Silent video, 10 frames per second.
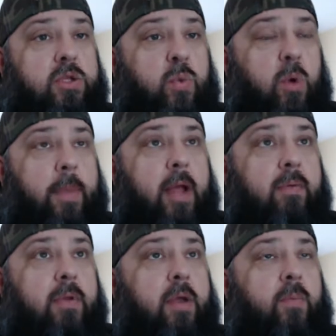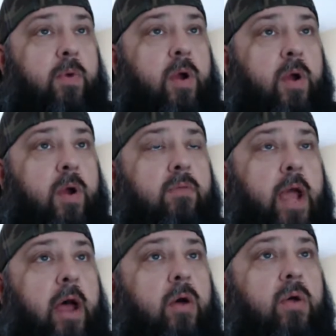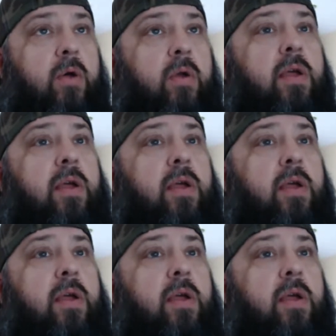That's where I'm at. Currently live now.